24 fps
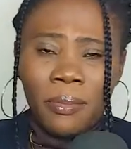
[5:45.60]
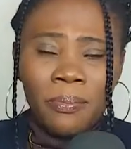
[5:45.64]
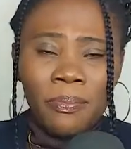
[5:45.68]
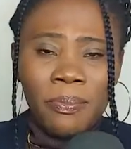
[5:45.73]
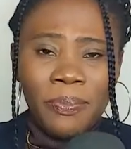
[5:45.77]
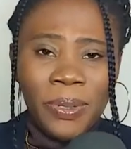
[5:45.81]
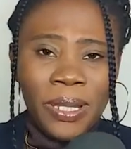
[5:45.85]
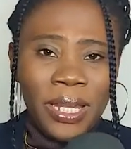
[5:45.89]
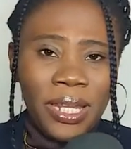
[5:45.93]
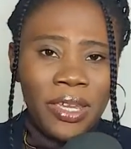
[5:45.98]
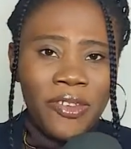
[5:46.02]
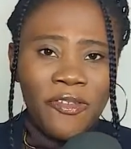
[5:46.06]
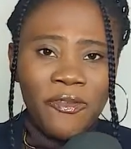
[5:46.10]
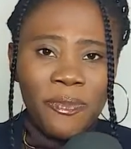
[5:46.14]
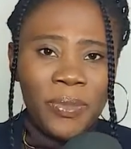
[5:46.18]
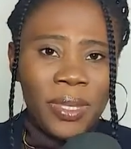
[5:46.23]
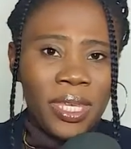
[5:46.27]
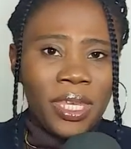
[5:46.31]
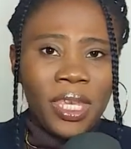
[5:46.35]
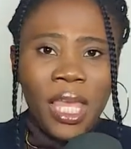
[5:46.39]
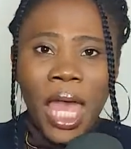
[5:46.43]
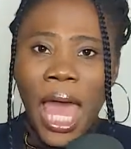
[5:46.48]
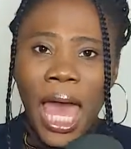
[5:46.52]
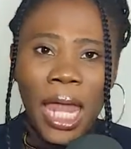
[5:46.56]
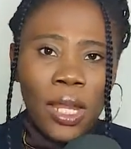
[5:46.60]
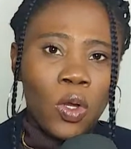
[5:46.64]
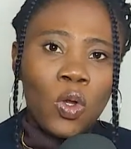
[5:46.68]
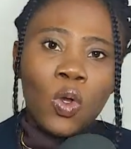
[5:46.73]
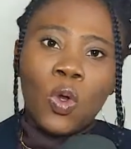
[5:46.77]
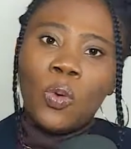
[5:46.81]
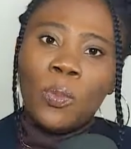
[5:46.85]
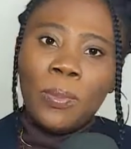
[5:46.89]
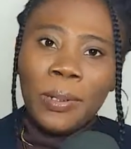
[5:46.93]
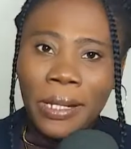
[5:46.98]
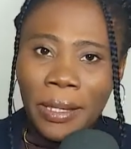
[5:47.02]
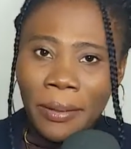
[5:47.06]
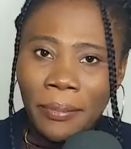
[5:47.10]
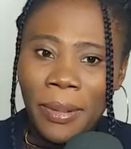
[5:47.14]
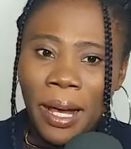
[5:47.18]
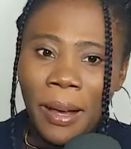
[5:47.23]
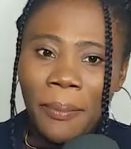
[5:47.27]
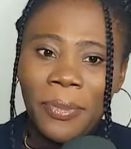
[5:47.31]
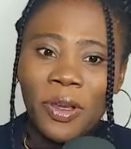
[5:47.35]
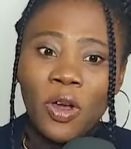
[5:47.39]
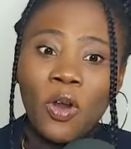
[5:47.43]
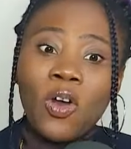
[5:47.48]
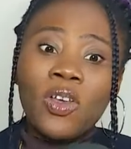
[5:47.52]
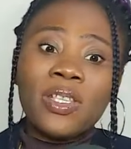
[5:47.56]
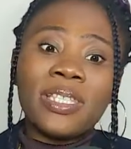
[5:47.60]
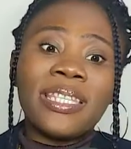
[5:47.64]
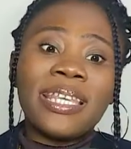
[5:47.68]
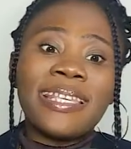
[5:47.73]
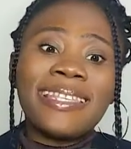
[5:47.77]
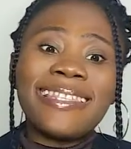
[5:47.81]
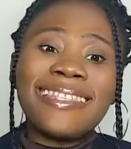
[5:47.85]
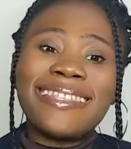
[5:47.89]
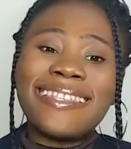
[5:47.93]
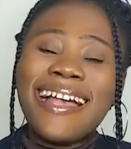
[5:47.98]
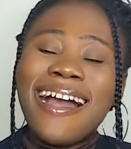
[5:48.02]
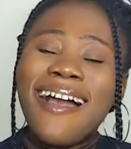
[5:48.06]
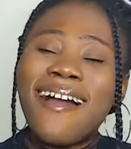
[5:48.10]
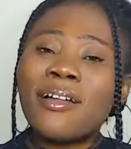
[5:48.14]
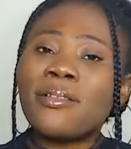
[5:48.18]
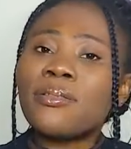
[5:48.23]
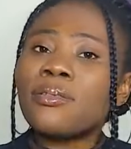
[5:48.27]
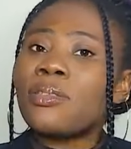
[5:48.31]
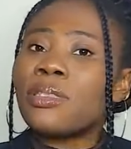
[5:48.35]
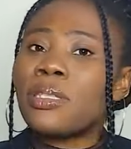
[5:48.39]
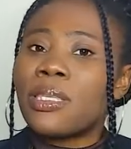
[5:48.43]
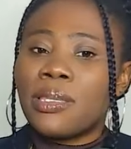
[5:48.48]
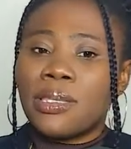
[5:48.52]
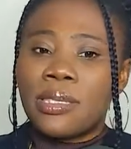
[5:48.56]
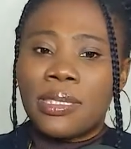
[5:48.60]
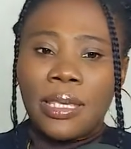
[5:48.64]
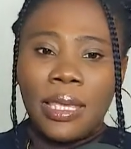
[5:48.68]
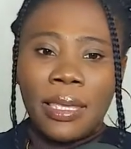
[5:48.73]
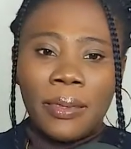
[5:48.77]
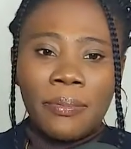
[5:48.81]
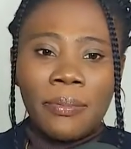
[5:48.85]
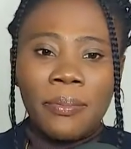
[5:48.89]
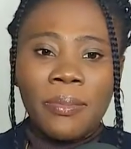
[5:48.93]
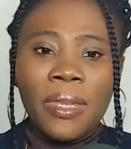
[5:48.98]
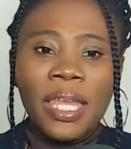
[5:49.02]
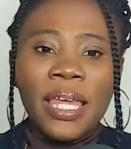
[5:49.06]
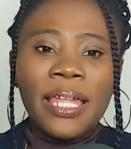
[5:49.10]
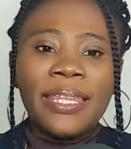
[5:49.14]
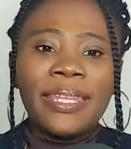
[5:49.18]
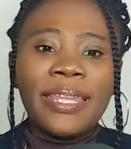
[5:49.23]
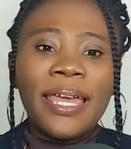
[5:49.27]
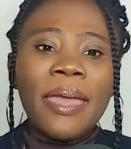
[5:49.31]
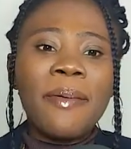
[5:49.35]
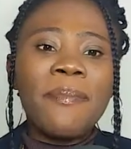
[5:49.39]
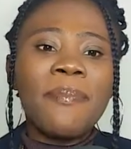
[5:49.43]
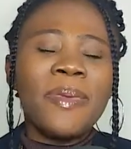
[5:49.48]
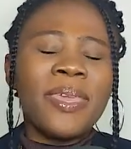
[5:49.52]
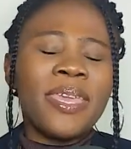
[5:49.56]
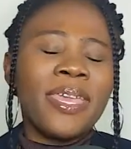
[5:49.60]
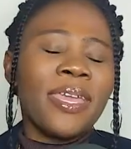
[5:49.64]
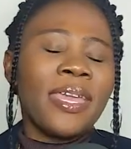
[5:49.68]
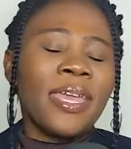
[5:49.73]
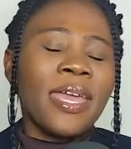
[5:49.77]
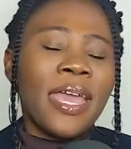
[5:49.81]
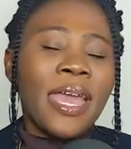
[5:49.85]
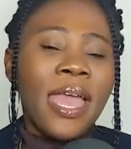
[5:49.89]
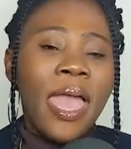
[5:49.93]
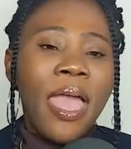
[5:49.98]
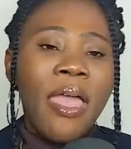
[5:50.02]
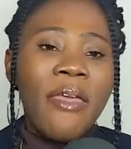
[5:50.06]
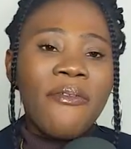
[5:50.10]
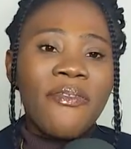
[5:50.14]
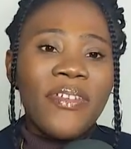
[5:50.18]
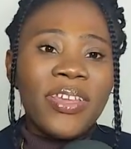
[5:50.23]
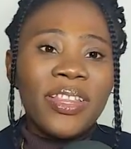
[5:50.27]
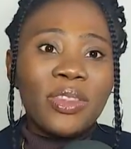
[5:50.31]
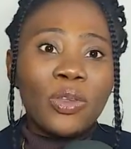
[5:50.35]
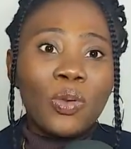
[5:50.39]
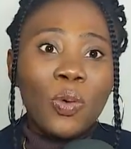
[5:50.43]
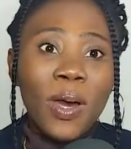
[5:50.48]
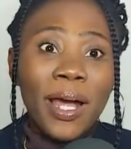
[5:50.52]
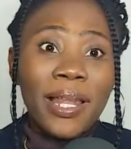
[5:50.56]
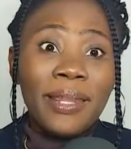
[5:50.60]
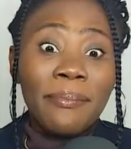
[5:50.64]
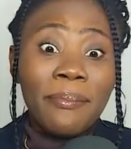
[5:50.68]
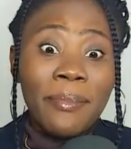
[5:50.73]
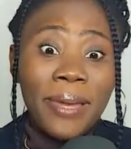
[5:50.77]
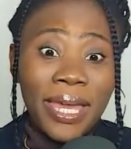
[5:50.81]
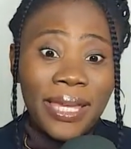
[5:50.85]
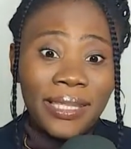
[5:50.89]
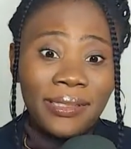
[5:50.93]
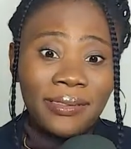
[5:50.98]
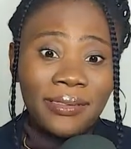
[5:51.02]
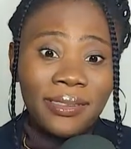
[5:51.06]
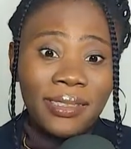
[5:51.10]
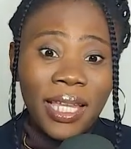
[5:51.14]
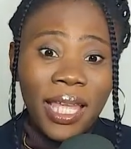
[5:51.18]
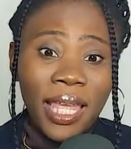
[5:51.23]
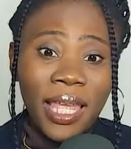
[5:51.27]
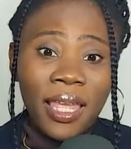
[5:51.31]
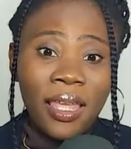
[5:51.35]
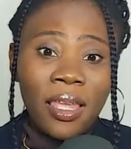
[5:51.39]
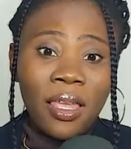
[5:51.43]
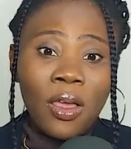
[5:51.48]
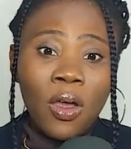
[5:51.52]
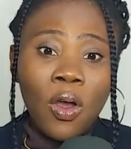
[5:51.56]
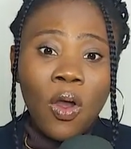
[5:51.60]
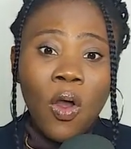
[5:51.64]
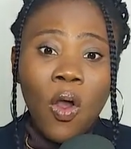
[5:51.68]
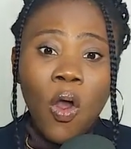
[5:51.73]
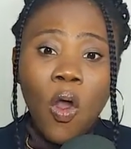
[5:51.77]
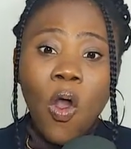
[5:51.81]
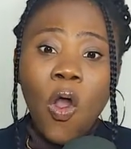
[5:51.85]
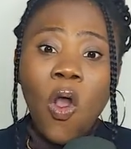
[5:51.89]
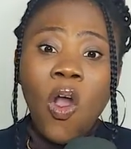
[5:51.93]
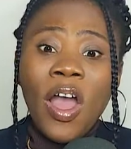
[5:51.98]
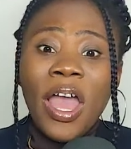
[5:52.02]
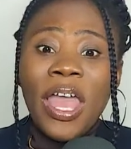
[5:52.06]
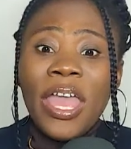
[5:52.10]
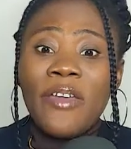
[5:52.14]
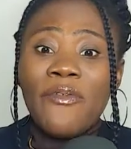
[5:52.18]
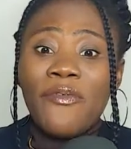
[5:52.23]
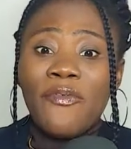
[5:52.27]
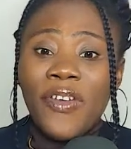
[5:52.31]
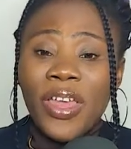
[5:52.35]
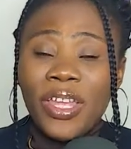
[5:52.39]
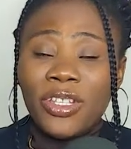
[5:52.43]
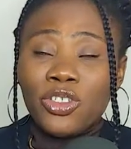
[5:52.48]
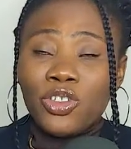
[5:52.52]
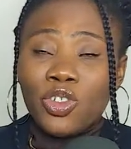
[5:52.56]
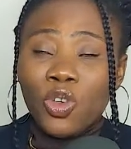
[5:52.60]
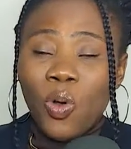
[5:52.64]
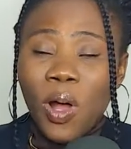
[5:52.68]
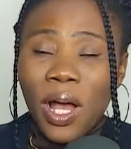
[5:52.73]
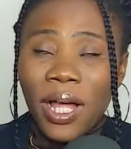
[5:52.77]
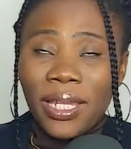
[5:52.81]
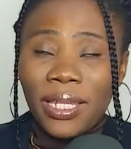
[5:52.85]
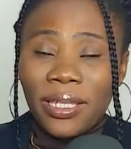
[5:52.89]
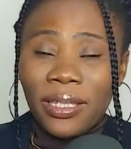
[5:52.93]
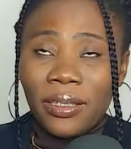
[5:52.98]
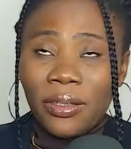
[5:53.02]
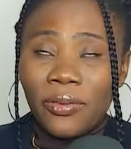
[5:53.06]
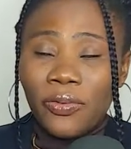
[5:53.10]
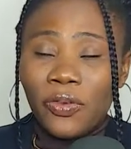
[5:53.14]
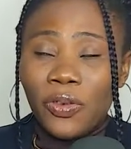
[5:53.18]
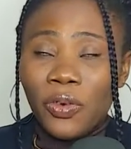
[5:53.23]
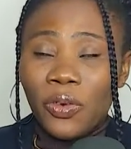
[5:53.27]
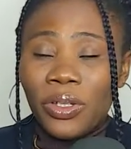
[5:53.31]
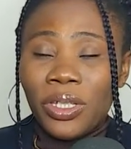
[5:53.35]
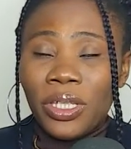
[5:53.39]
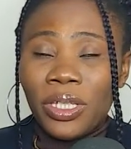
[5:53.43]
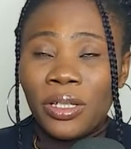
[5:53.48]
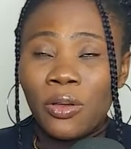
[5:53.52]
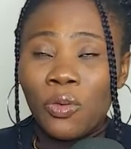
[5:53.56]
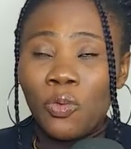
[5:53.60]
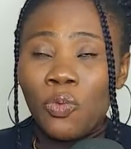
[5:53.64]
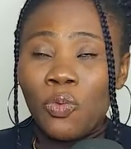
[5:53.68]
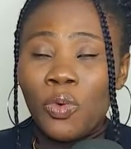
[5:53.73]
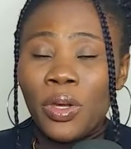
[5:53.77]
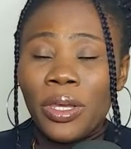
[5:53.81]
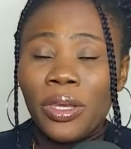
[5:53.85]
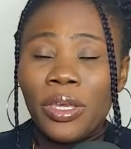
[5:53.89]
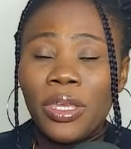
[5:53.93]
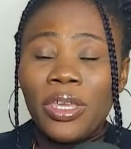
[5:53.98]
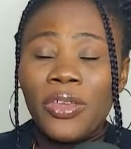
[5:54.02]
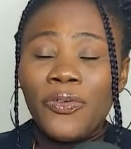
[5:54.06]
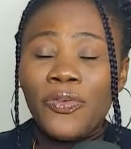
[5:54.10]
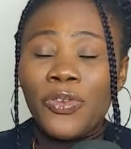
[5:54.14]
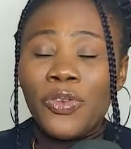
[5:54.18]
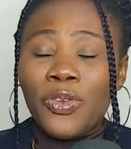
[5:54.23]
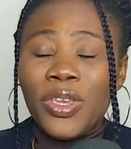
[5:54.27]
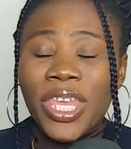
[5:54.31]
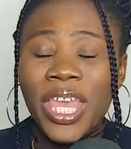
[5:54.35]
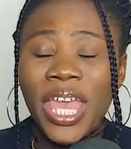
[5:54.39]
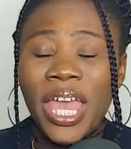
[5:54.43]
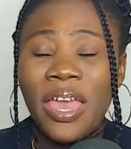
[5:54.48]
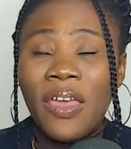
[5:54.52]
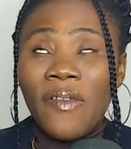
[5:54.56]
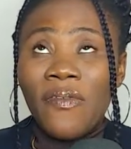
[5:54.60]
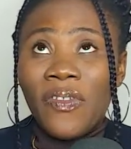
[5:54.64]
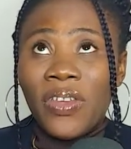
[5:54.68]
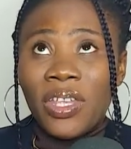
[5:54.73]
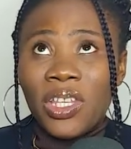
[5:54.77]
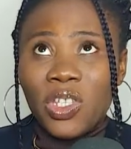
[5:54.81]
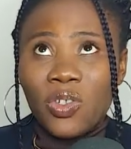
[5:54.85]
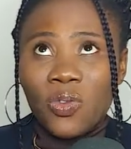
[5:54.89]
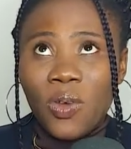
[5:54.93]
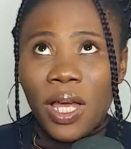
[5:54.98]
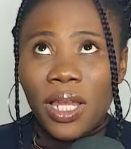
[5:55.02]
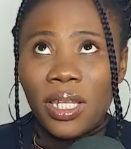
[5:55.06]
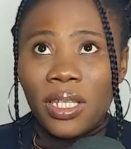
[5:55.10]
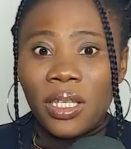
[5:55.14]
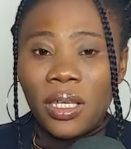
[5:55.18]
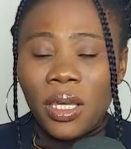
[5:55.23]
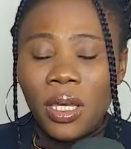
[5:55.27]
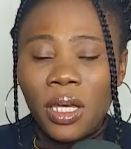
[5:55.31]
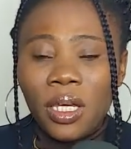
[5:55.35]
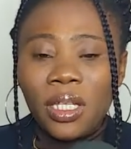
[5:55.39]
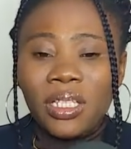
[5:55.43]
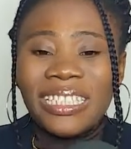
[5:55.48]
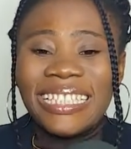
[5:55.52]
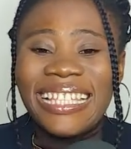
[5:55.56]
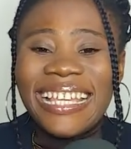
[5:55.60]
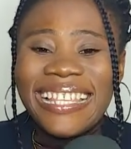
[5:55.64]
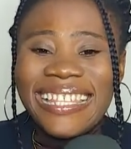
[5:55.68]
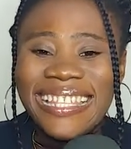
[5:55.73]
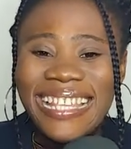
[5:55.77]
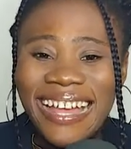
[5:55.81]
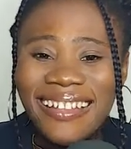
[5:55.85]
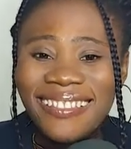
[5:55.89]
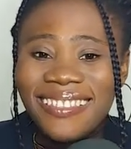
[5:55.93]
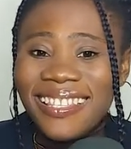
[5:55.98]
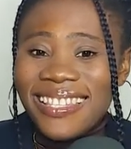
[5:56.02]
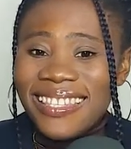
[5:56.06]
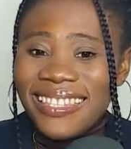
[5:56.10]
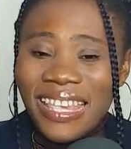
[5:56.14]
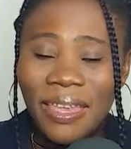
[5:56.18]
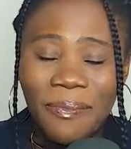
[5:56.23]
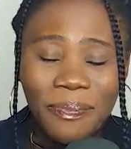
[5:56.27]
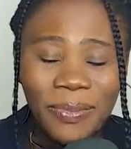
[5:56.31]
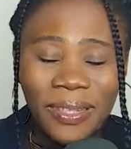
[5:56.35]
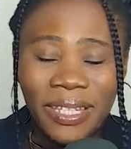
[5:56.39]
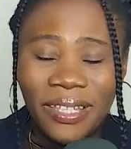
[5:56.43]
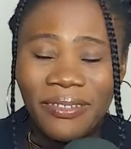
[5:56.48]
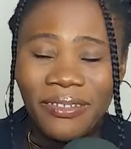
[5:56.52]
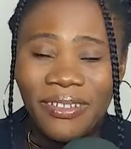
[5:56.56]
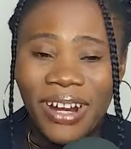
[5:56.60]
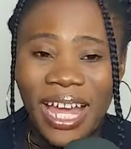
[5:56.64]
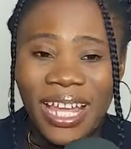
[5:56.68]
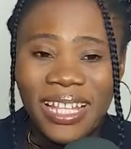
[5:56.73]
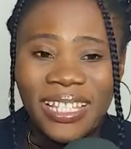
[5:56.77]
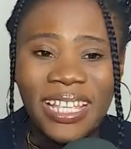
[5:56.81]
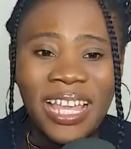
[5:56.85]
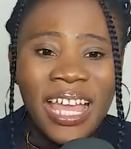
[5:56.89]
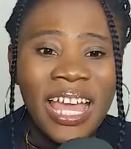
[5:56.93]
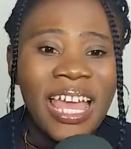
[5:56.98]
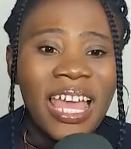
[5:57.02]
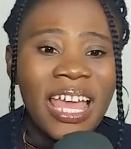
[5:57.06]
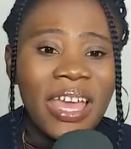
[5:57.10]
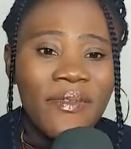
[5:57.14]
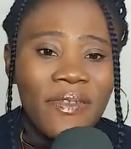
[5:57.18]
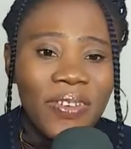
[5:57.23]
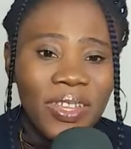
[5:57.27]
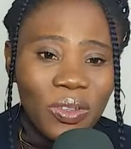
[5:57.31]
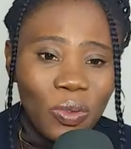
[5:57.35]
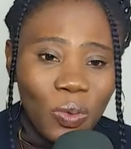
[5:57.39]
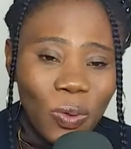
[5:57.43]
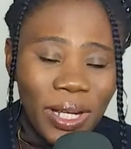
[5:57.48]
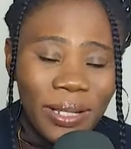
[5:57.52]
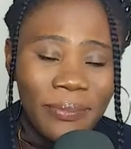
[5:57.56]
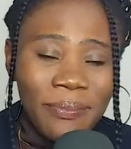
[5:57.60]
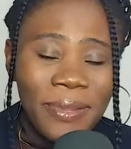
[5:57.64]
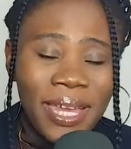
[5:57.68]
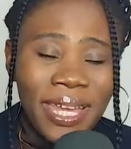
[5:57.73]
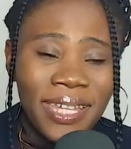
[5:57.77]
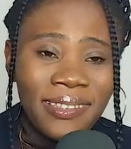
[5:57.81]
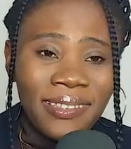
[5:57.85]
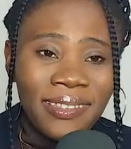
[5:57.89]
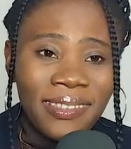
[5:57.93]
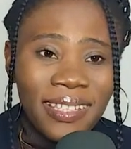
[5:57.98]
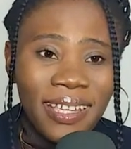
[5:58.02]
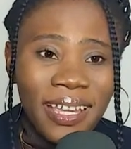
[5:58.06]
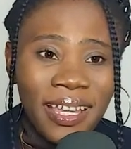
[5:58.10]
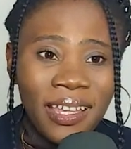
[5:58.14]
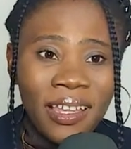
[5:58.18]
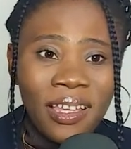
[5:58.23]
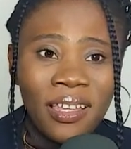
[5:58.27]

believe me, I no go blame am because they sound the same. Na be eventualmente or eventually for if you hear eventually. They sound the same thing, right? Eventualmente,